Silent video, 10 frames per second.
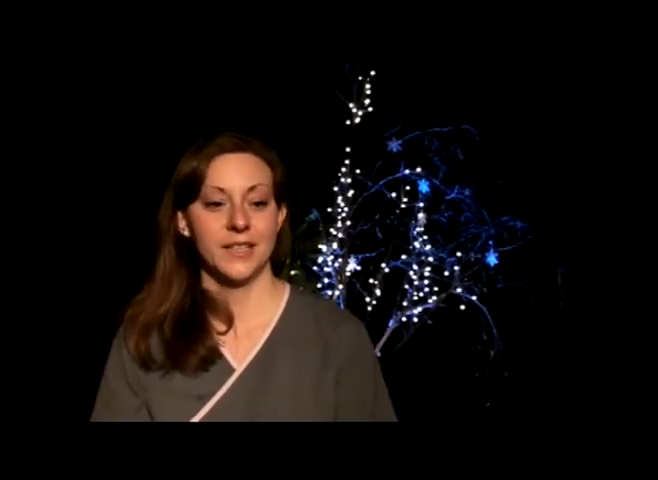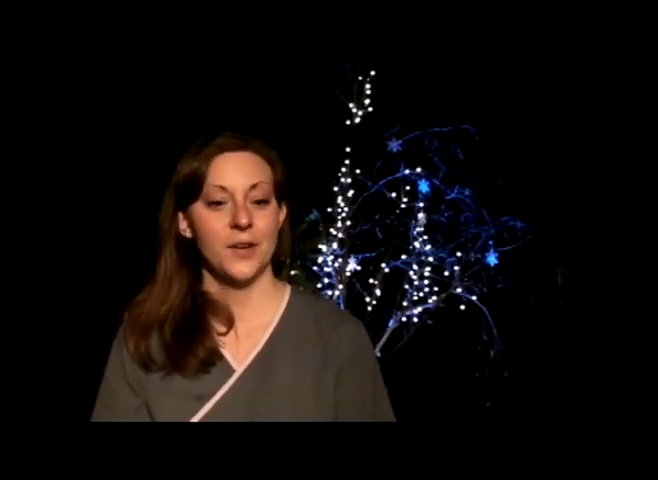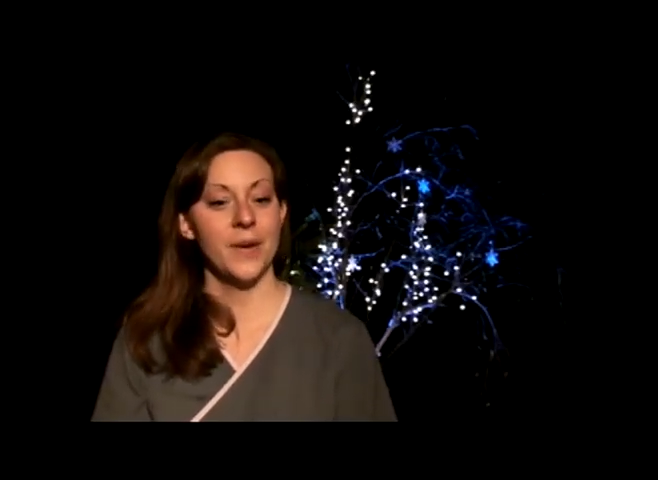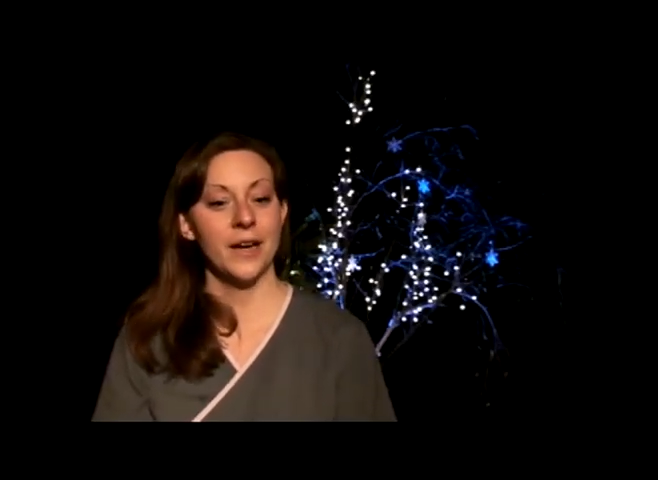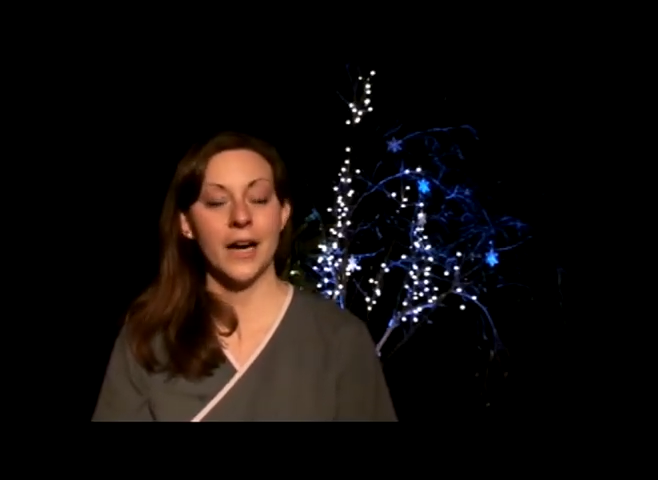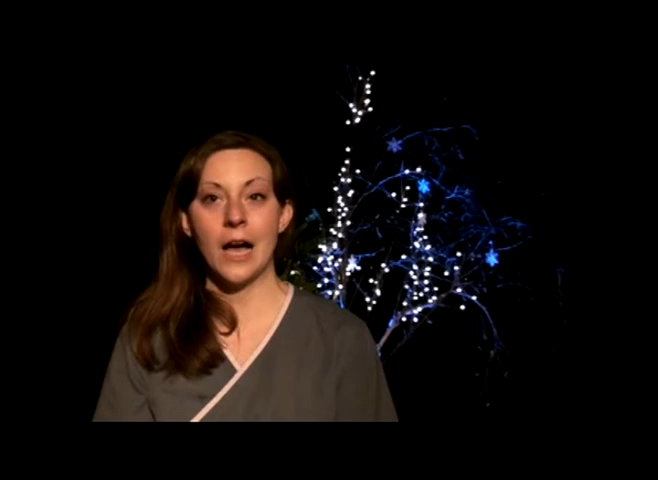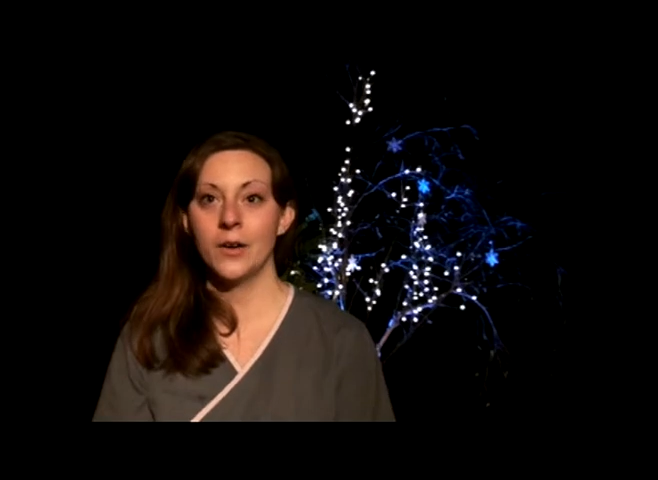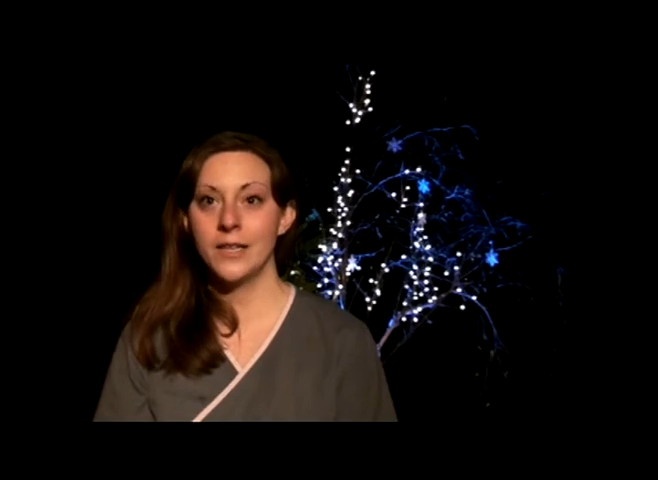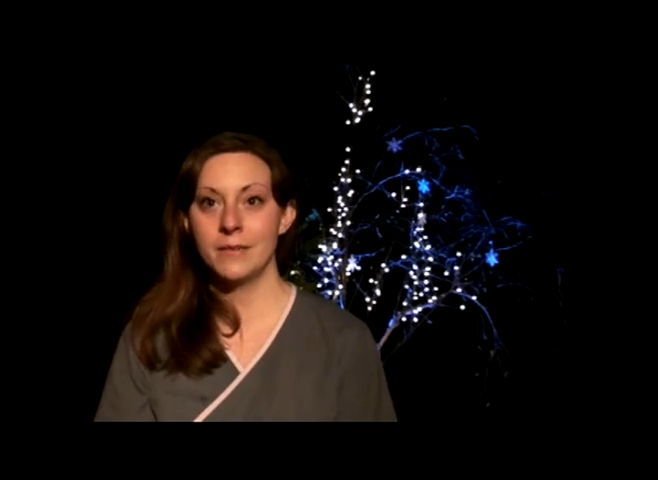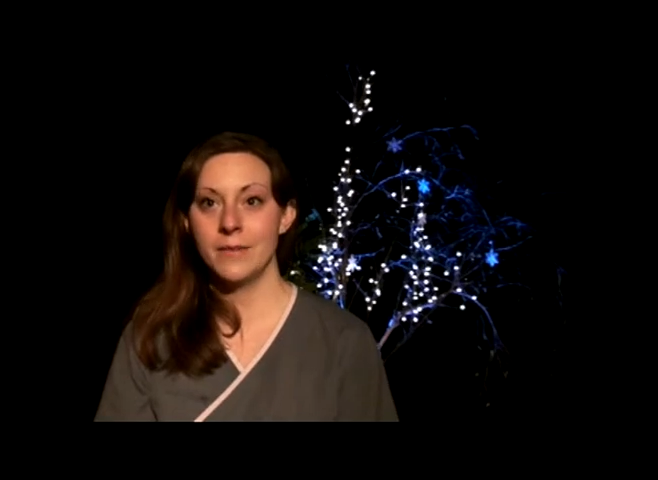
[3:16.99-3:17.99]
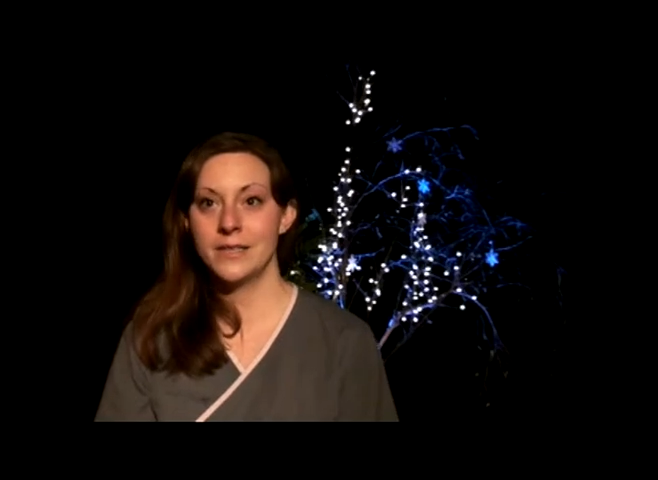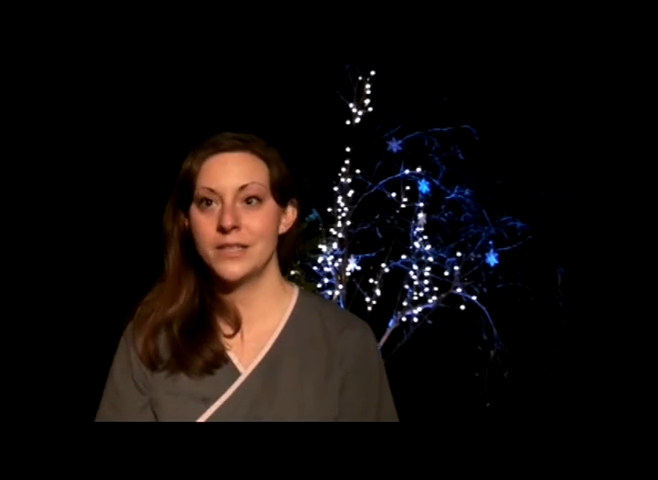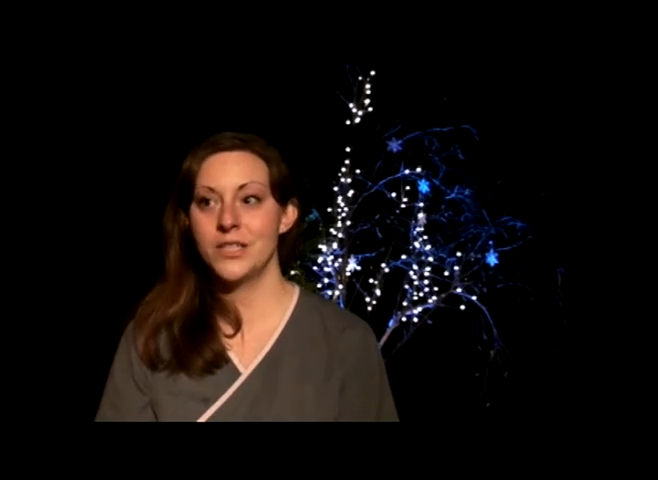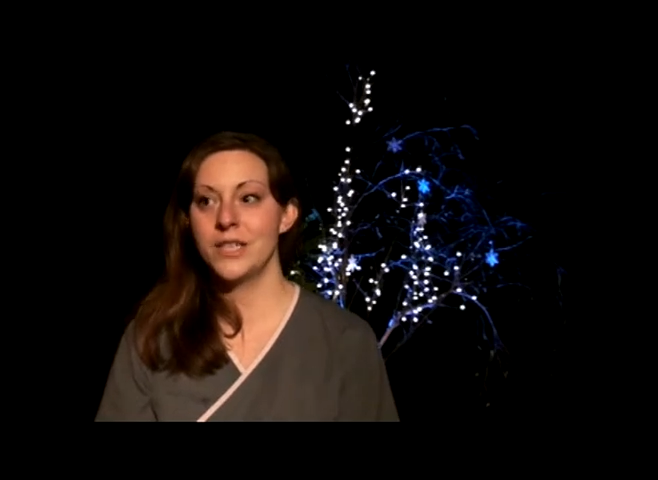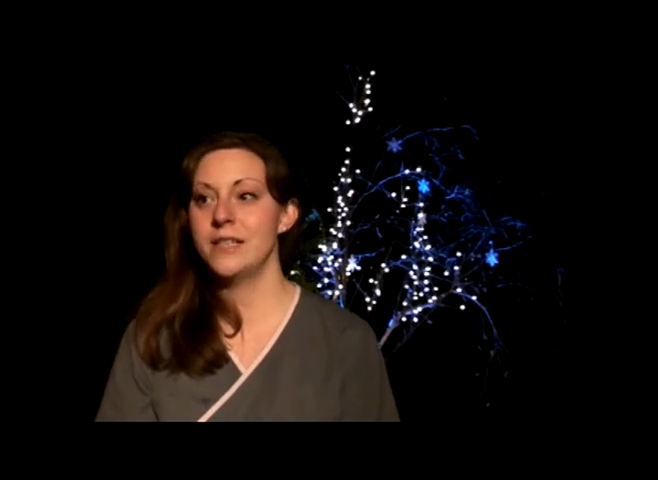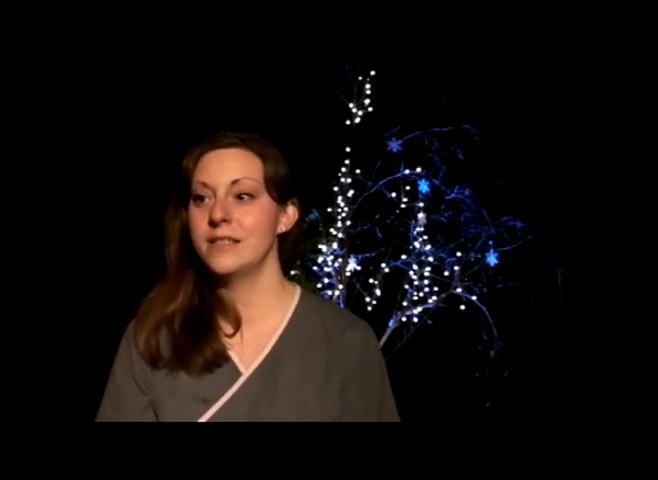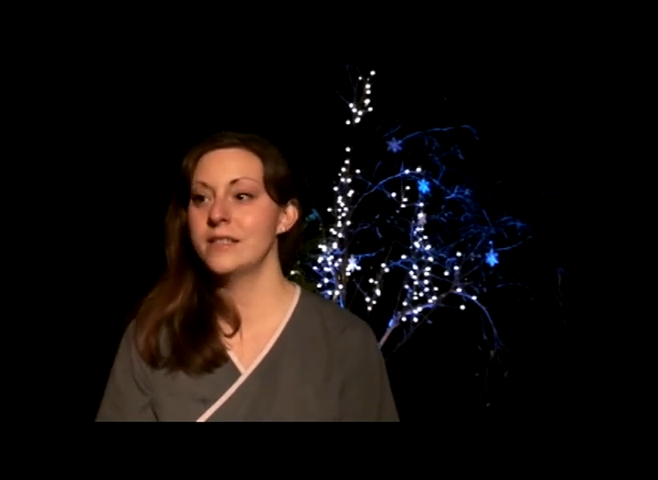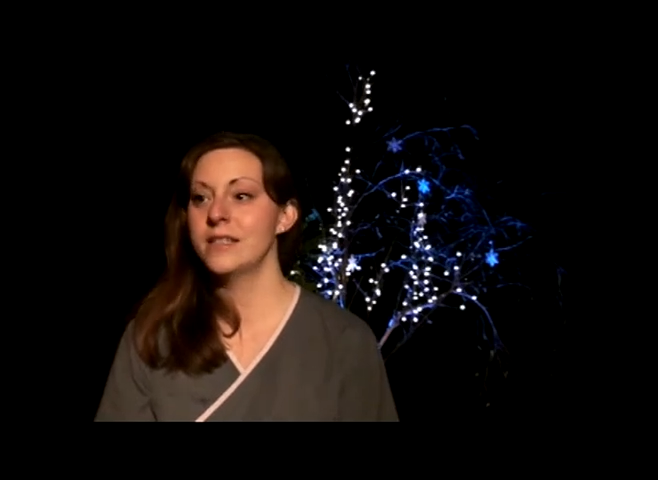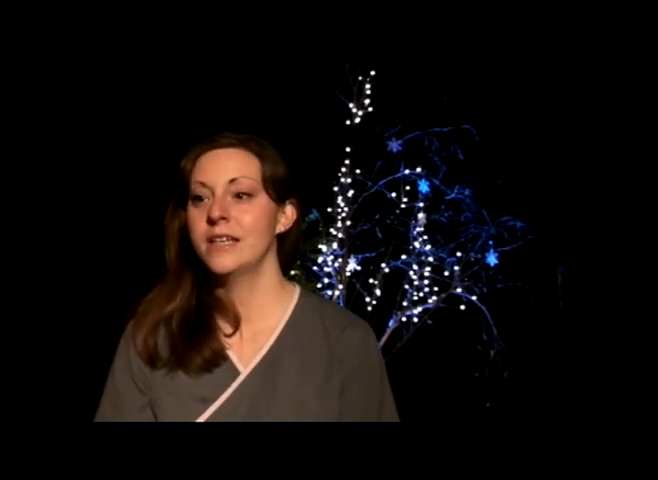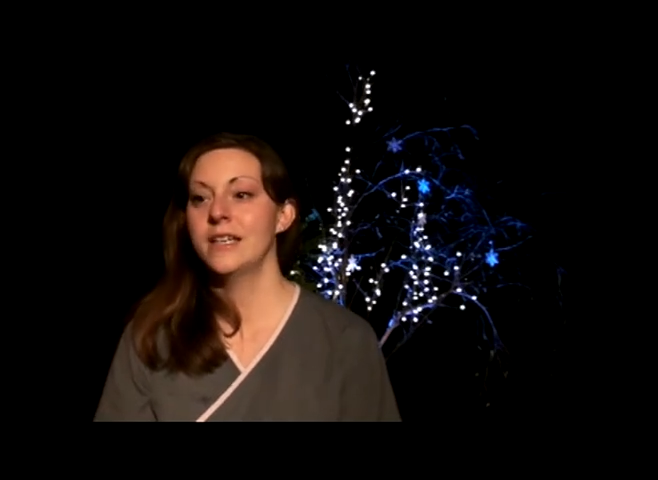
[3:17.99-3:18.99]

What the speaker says: no matter how good the message is,